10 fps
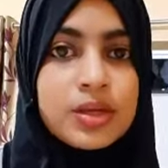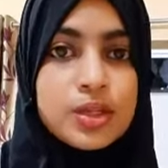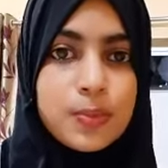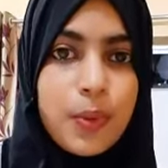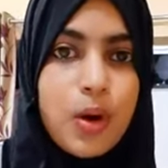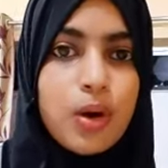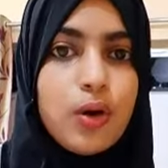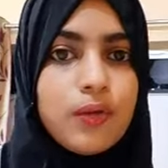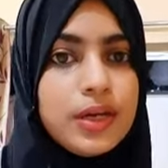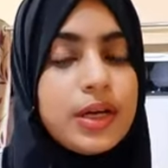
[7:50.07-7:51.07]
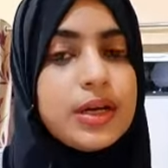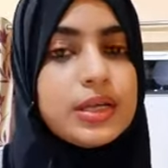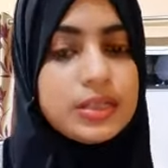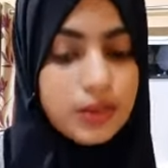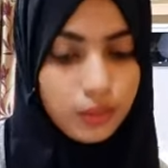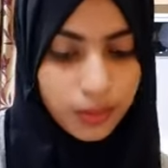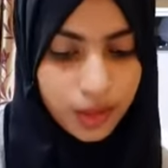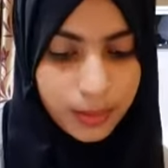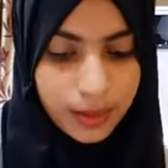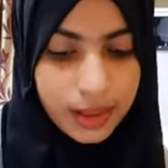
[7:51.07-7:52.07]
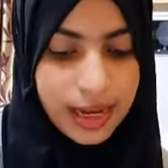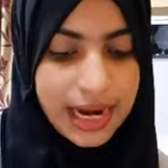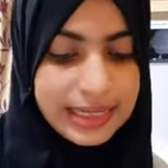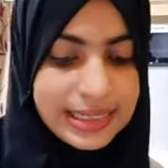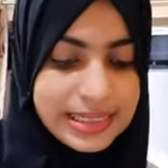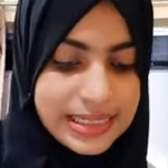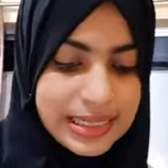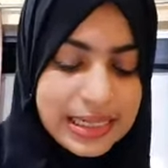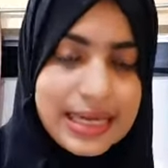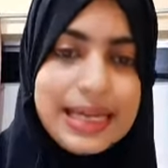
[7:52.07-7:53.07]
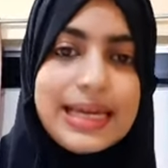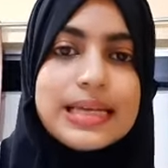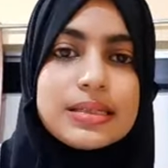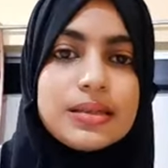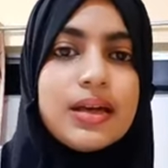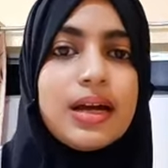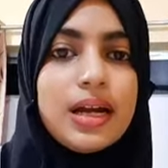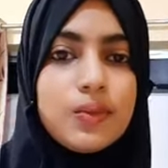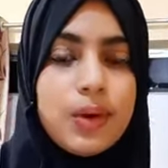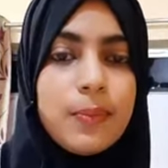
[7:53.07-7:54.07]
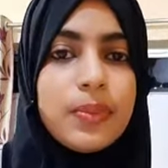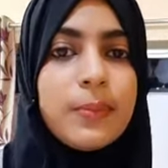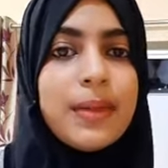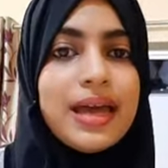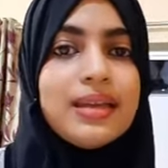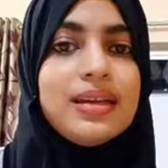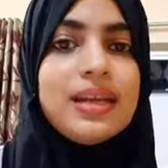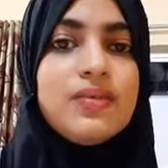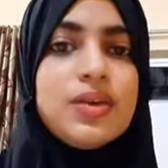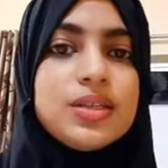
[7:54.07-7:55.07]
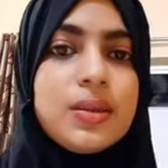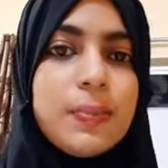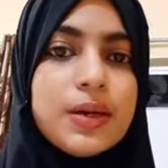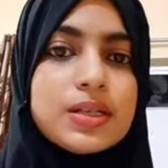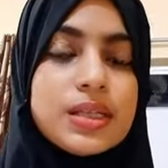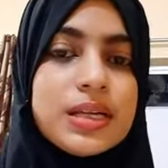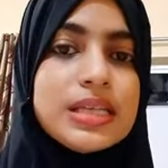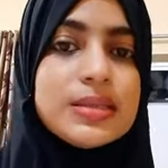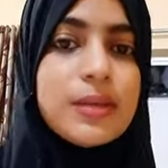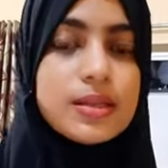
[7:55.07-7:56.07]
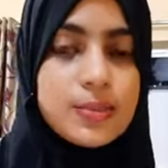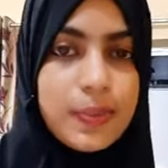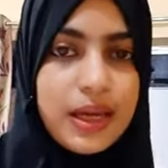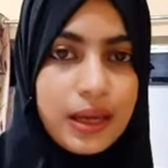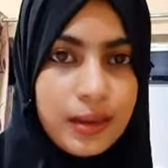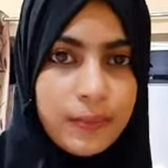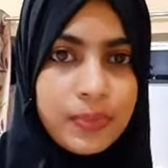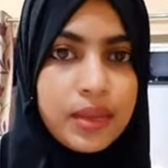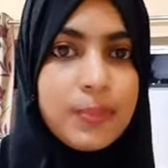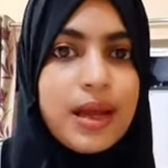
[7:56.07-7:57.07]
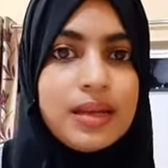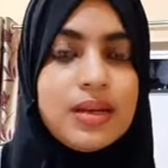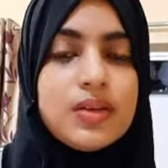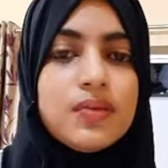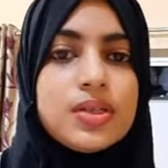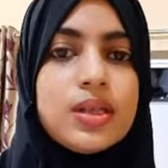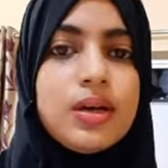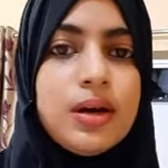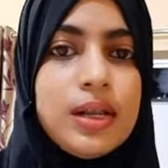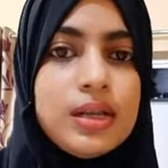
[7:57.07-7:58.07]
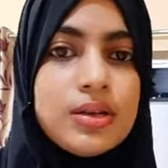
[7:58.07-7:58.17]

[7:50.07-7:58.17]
Spoke over here is the verb, and distinctly is the adverb. The manner in which the person is speaking. The manner in which the girl,